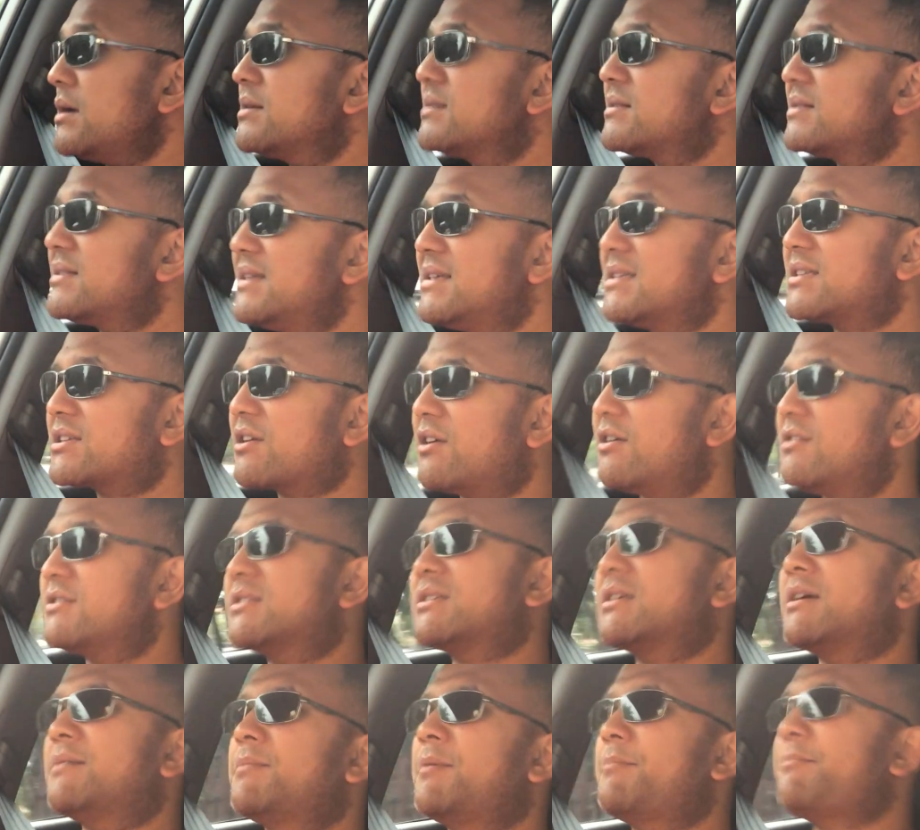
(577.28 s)
This
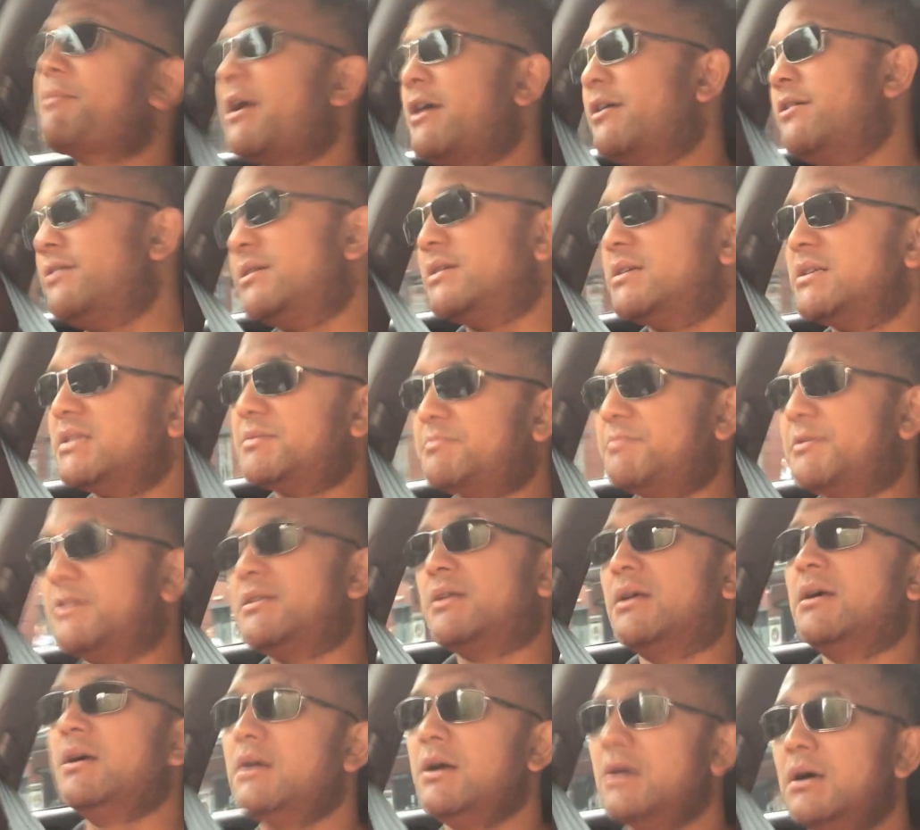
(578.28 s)
concept apparently has
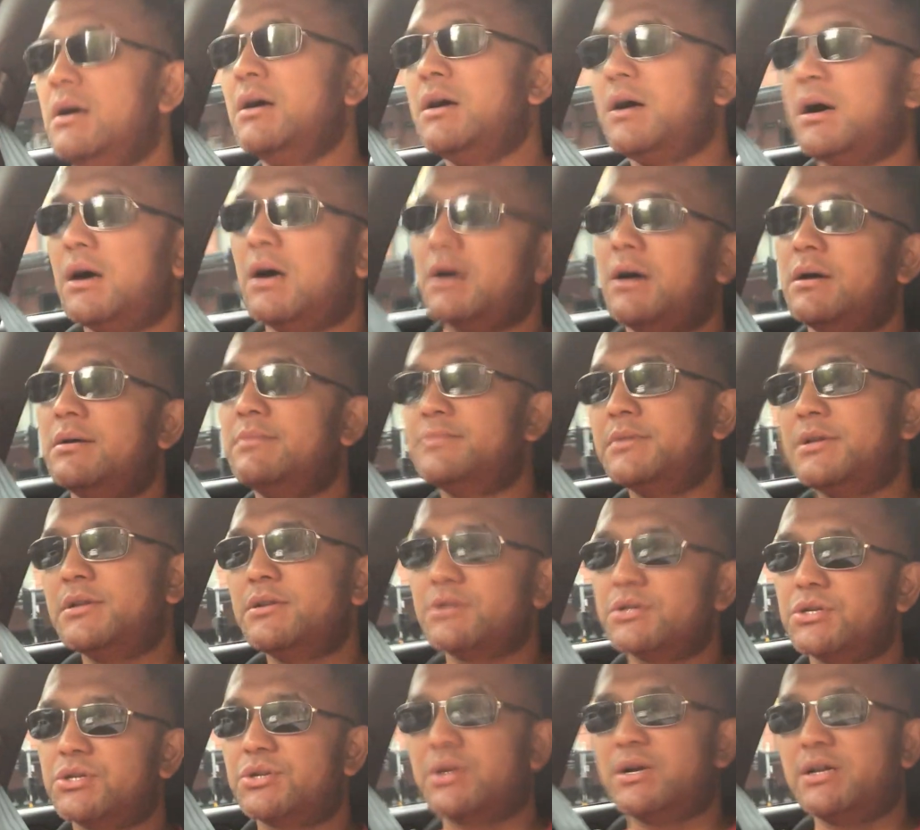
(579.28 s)
been in
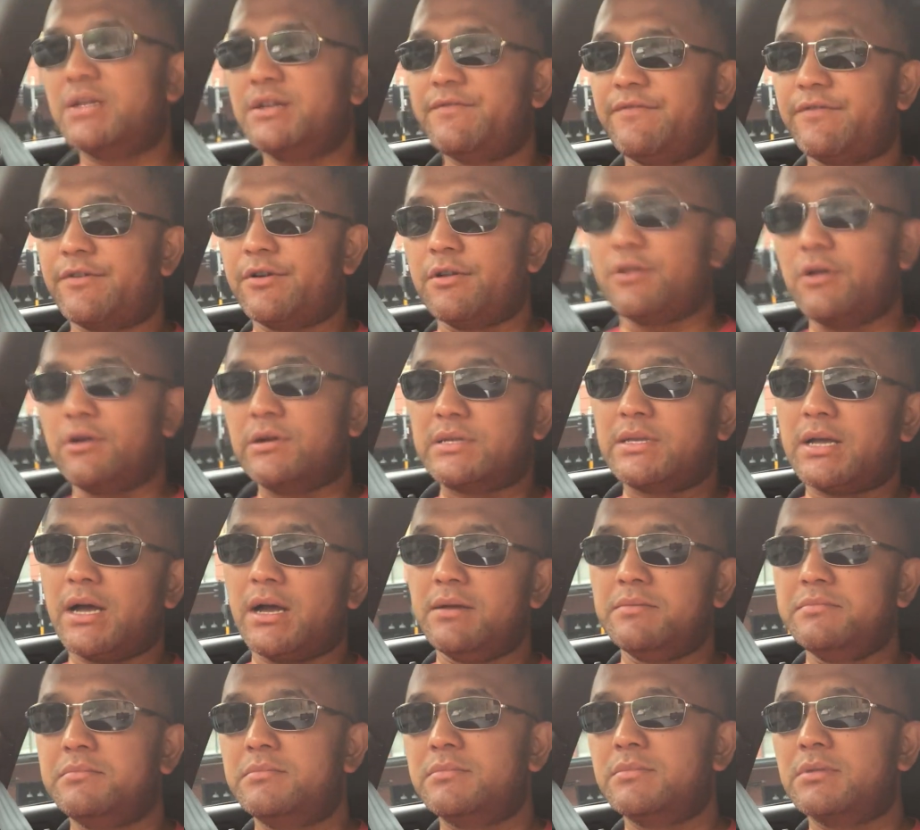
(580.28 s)
Australia for a long
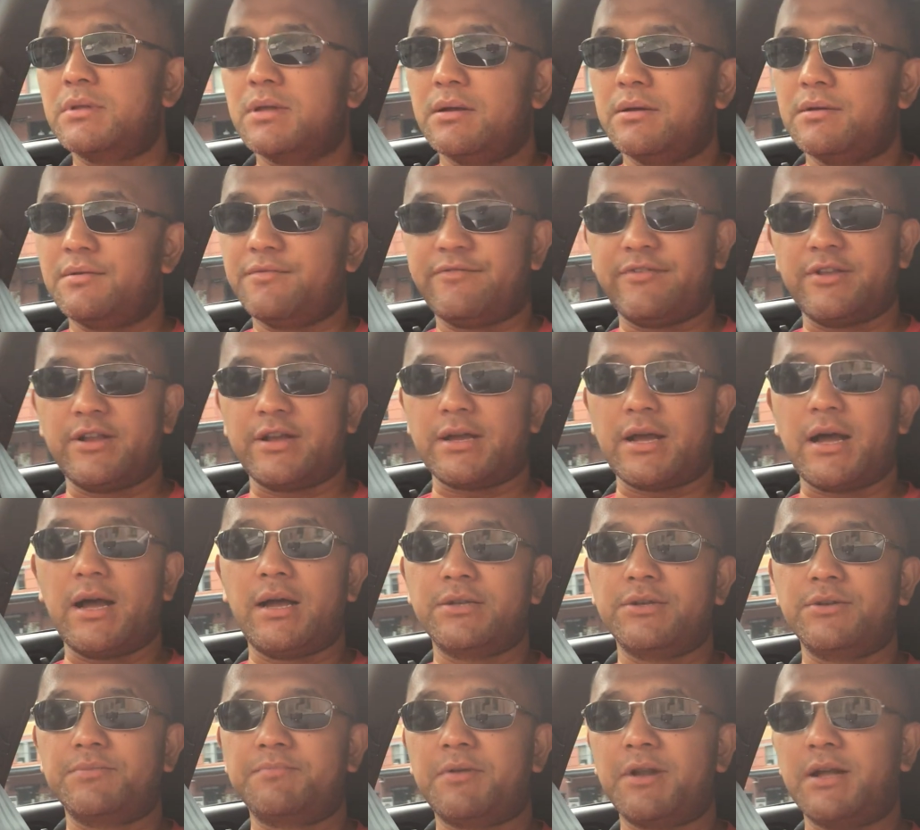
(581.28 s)
time, for like
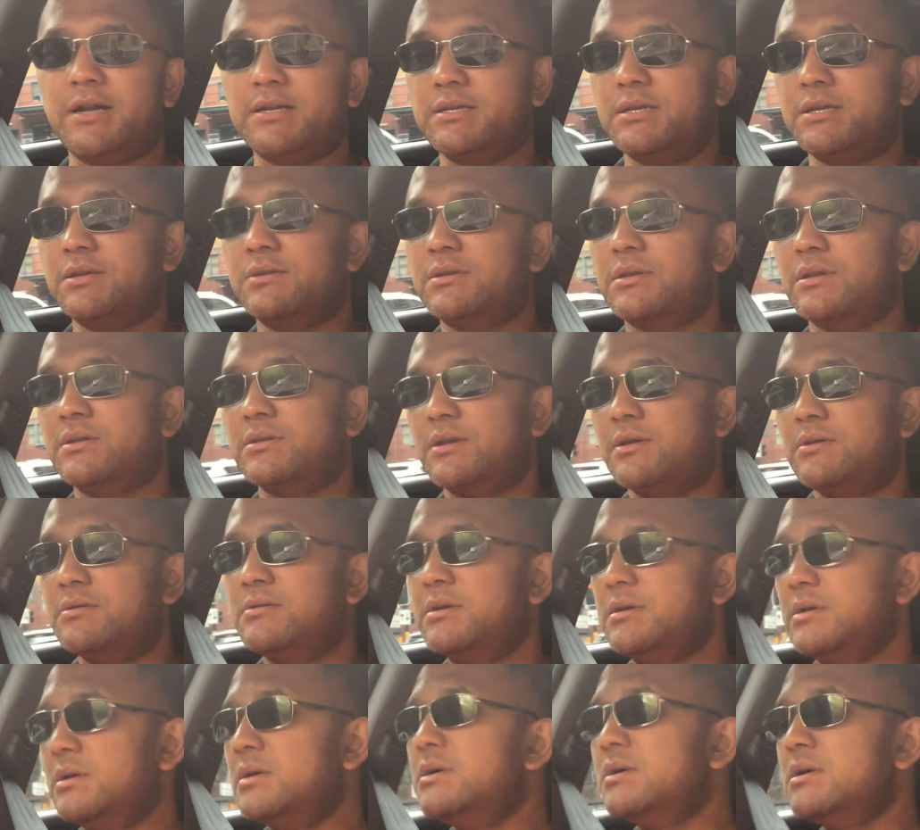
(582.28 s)
100+ years or so,
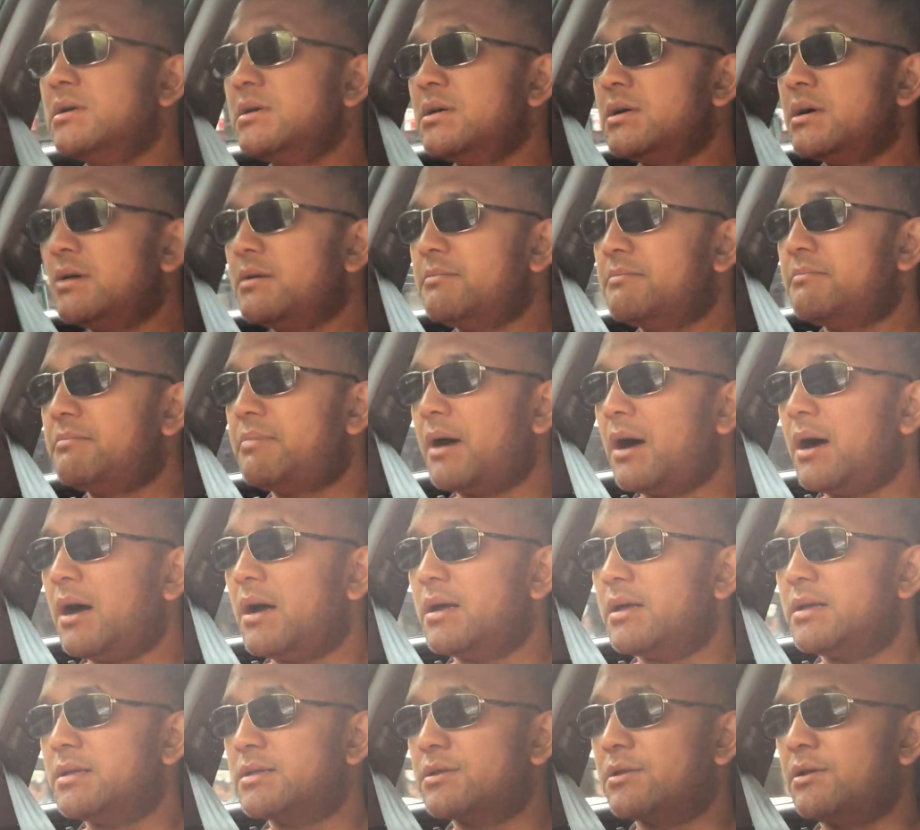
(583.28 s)

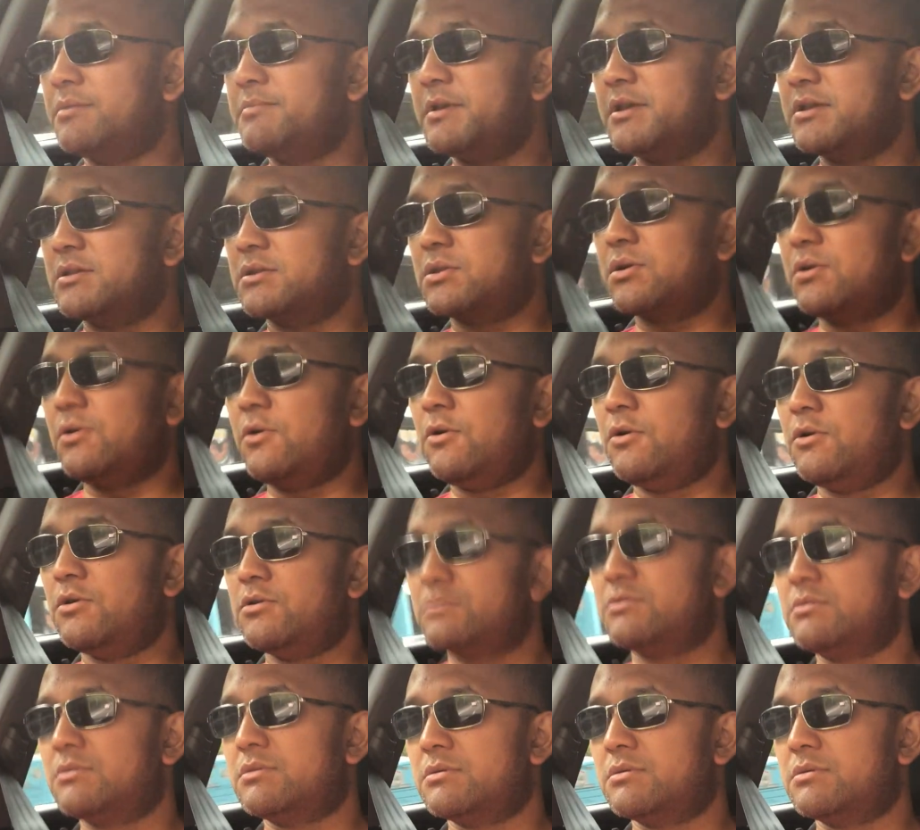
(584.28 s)
but it's not being taught